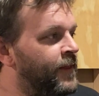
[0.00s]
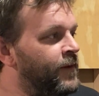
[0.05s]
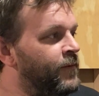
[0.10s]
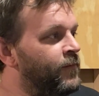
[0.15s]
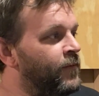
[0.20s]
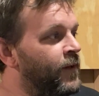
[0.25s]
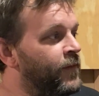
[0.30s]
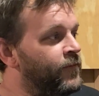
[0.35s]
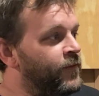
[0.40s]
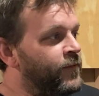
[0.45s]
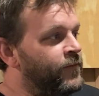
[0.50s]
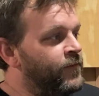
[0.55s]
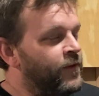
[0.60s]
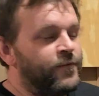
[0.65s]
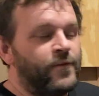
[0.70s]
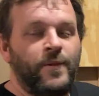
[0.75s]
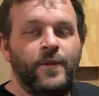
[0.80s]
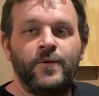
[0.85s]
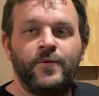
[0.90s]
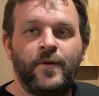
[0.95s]
it runs at
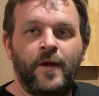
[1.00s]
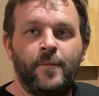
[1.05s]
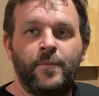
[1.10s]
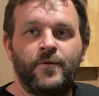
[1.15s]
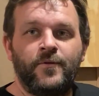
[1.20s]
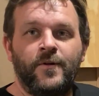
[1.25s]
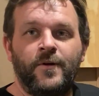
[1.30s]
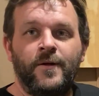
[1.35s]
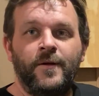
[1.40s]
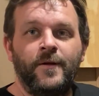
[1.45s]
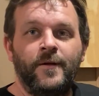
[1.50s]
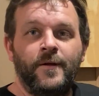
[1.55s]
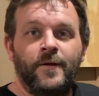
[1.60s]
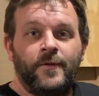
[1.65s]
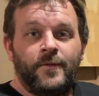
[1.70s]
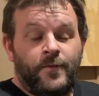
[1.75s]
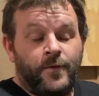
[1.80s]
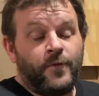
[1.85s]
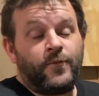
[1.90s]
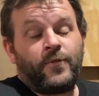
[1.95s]
such a low temperature,
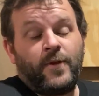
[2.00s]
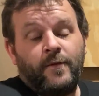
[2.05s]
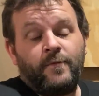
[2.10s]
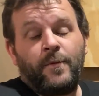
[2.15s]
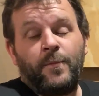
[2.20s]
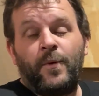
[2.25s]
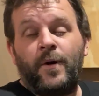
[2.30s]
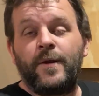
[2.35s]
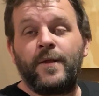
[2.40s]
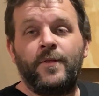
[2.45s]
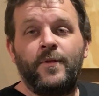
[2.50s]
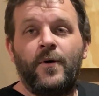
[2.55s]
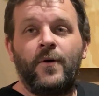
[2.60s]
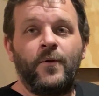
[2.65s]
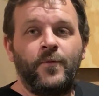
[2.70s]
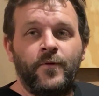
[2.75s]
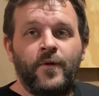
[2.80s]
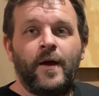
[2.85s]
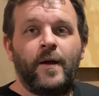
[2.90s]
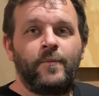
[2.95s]
they're saving money the
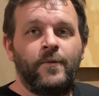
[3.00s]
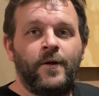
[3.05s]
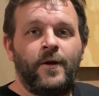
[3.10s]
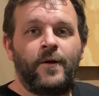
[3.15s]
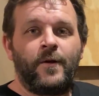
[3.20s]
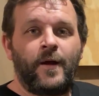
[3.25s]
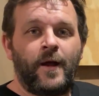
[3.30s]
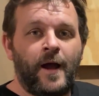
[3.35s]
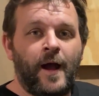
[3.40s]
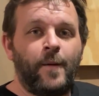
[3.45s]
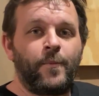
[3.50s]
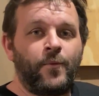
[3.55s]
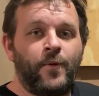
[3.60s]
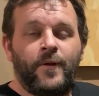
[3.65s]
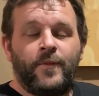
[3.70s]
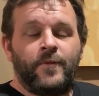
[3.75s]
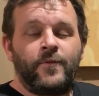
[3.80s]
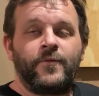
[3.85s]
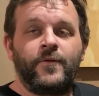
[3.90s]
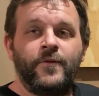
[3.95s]
whole time they're
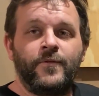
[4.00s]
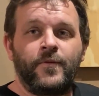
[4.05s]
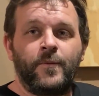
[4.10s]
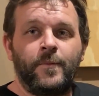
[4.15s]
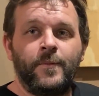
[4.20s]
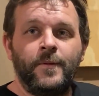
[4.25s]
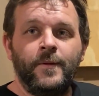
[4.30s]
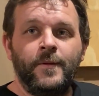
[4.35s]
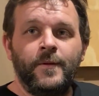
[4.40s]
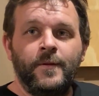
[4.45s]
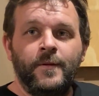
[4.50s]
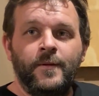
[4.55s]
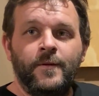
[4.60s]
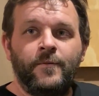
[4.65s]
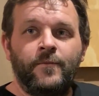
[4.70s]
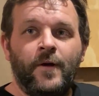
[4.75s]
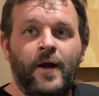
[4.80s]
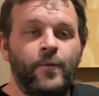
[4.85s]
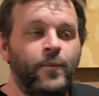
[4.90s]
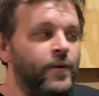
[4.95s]
operating the system,
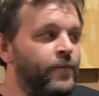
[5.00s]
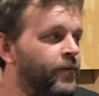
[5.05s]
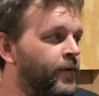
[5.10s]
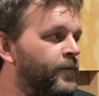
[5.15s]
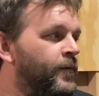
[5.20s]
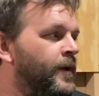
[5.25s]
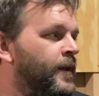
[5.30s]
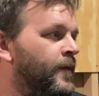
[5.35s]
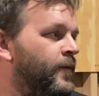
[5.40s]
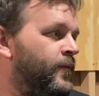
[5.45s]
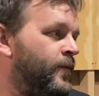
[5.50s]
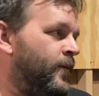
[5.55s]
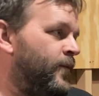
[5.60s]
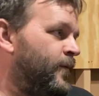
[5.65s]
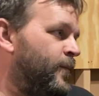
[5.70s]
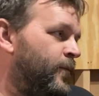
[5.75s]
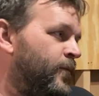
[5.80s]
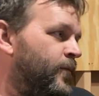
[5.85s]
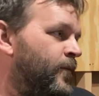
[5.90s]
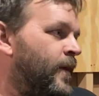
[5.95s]
right? We run radiant
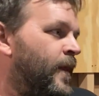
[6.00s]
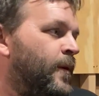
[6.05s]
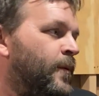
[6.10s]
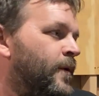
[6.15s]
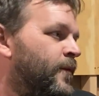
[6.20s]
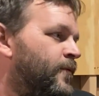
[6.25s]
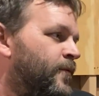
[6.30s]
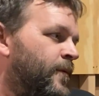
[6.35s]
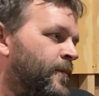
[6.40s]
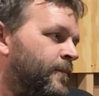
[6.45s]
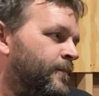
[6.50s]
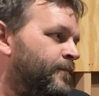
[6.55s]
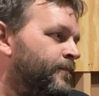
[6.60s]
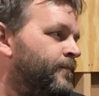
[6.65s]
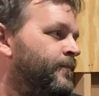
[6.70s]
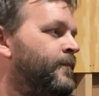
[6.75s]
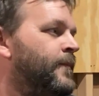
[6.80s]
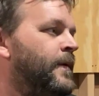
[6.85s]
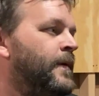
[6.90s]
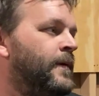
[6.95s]
systems anywhere from
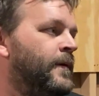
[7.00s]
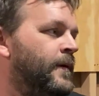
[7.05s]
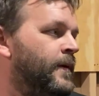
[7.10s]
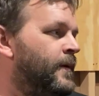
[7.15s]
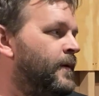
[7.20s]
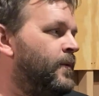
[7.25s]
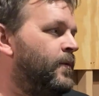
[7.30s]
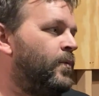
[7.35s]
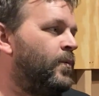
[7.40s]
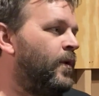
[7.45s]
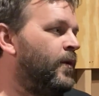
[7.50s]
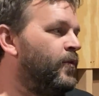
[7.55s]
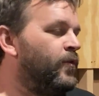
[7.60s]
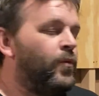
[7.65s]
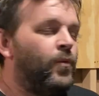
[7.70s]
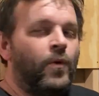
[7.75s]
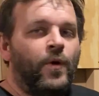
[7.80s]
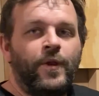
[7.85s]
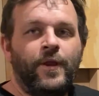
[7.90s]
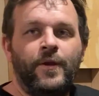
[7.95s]

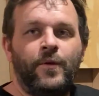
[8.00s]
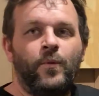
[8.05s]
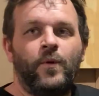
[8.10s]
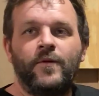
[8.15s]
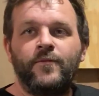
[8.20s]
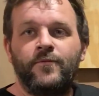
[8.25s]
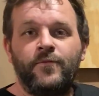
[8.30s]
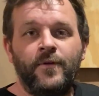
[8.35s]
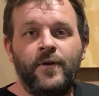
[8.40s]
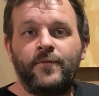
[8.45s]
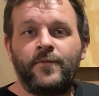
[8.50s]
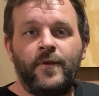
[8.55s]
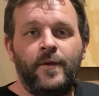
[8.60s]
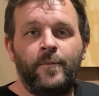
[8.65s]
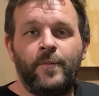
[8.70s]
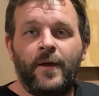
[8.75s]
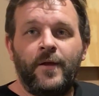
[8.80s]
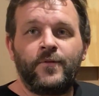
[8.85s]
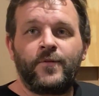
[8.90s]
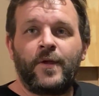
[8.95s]
120 to 150
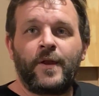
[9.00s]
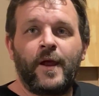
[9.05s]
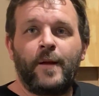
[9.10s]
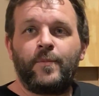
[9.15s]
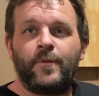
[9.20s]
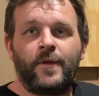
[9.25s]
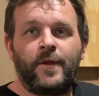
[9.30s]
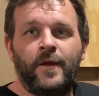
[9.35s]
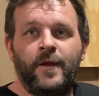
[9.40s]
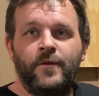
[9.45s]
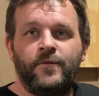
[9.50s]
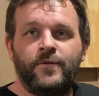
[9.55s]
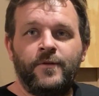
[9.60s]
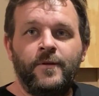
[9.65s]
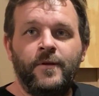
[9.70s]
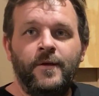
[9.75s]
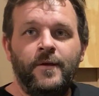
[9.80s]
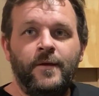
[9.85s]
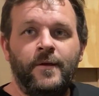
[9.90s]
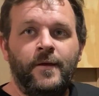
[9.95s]
based on
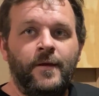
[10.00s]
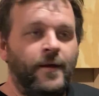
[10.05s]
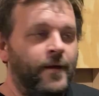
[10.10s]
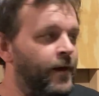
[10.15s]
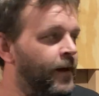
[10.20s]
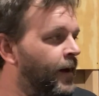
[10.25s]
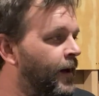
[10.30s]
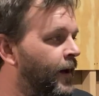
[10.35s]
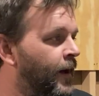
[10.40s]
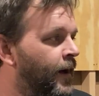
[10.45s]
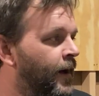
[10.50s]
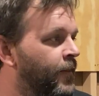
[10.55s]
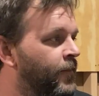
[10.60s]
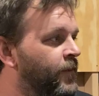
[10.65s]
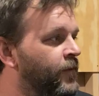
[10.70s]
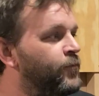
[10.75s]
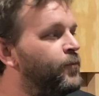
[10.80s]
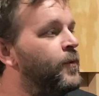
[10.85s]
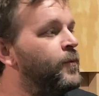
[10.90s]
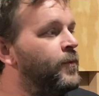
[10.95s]
application.
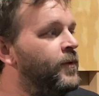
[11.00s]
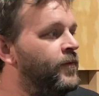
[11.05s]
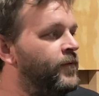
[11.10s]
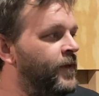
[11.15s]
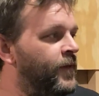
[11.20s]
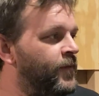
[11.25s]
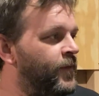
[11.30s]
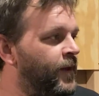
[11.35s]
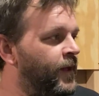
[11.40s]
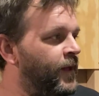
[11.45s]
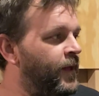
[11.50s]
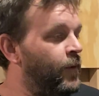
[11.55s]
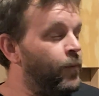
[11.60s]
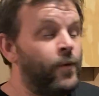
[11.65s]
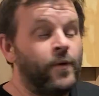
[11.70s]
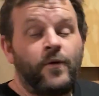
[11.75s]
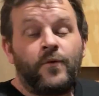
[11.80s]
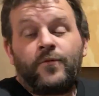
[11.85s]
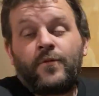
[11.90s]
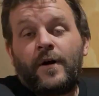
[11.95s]
This one we set today at
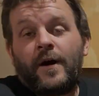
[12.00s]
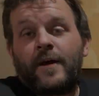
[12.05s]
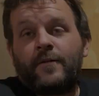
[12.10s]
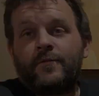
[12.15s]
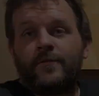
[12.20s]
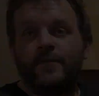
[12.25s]
105.